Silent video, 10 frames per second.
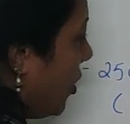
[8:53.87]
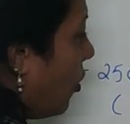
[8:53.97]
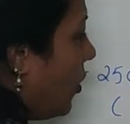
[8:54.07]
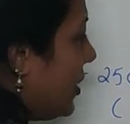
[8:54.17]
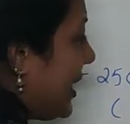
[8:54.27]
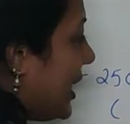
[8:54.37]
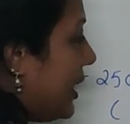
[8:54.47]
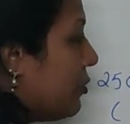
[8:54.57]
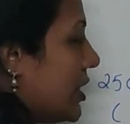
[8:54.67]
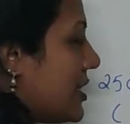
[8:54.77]
All the
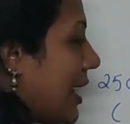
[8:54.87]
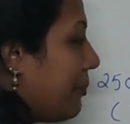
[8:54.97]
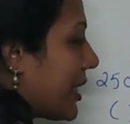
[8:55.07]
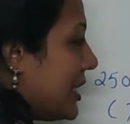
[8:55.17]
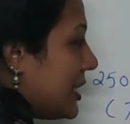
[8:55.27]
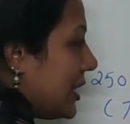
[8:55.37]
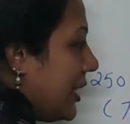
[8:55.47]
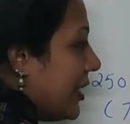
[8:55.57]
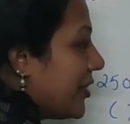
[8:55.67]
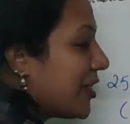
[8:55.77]
keywords I am writing
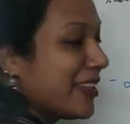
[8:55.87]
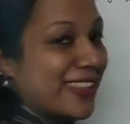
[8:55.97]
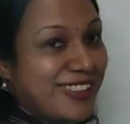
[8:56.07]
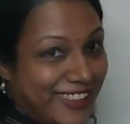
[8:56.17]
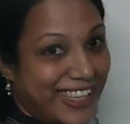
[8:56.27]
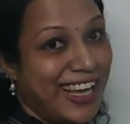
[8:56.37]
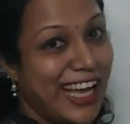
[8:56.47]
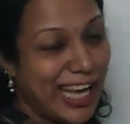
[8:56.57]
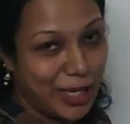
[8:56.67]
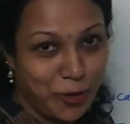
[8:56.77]
here. Okay,
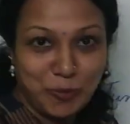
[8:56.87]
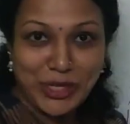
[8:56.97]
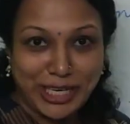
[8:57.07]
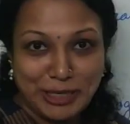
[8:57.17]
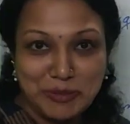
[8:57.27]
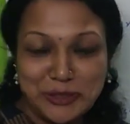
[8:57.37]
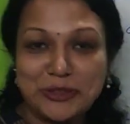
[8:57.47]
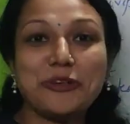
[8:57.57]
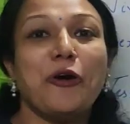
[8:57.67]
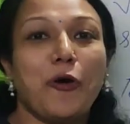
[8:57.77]
I hope you are able
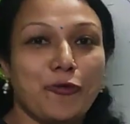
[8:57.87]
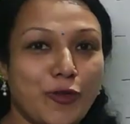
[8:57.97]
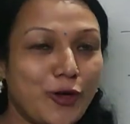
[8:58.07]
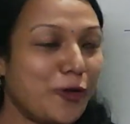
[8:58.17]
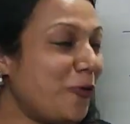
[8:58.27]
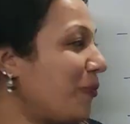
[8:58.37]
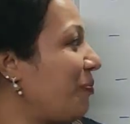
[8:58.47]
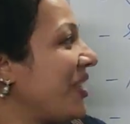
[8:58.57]
to follow.